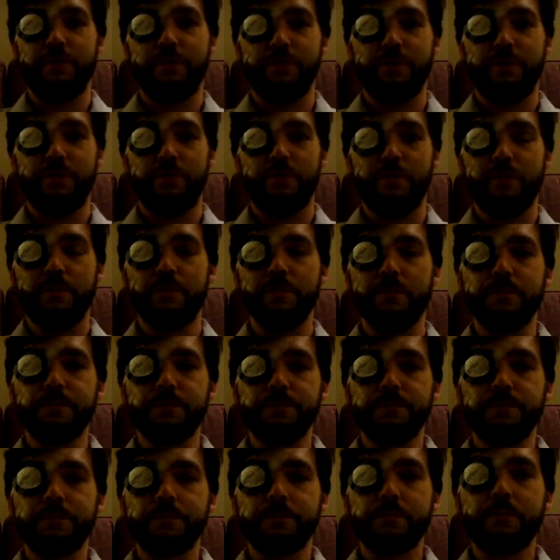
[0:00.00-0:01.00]
of vision.
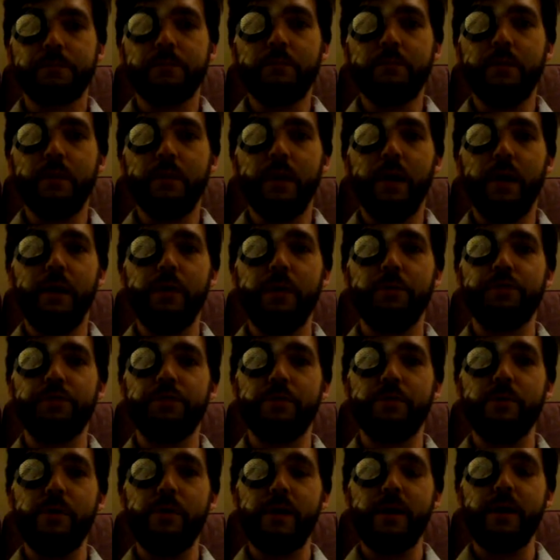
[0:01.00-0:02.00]
And it was
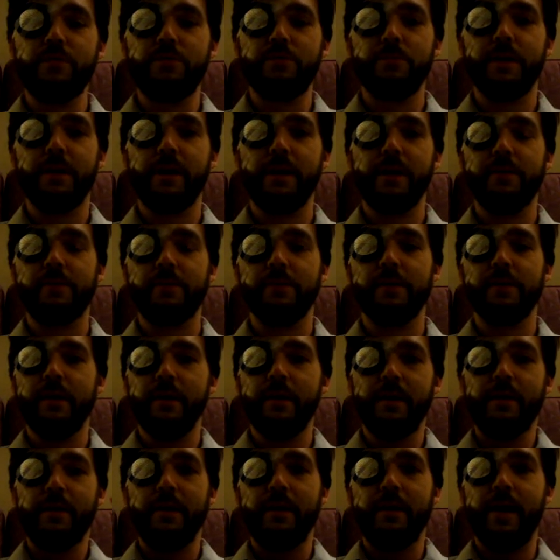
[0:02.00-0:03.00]
strange because
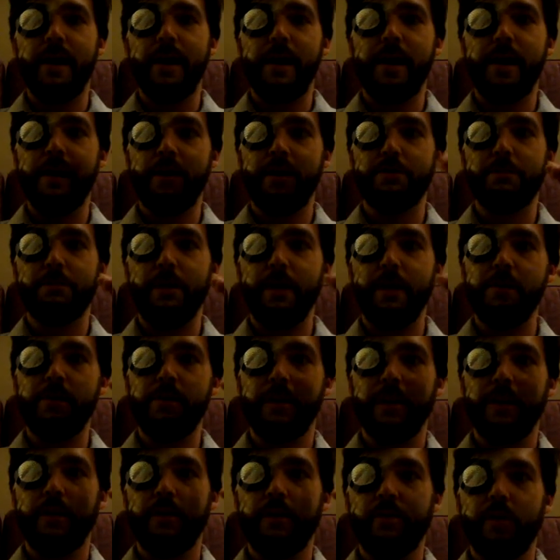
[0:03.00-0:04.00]
I
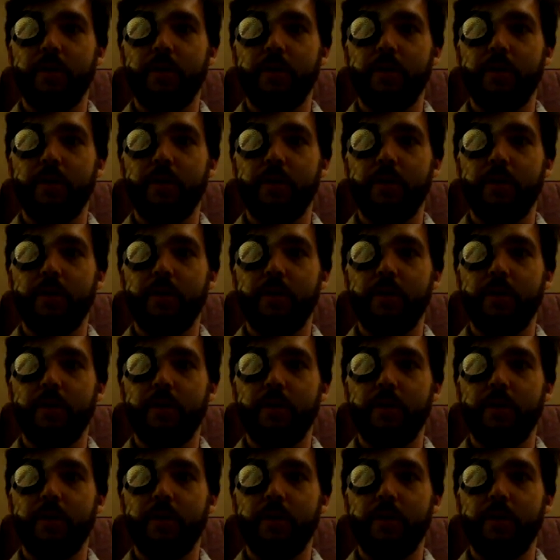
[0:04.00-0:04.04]
experimented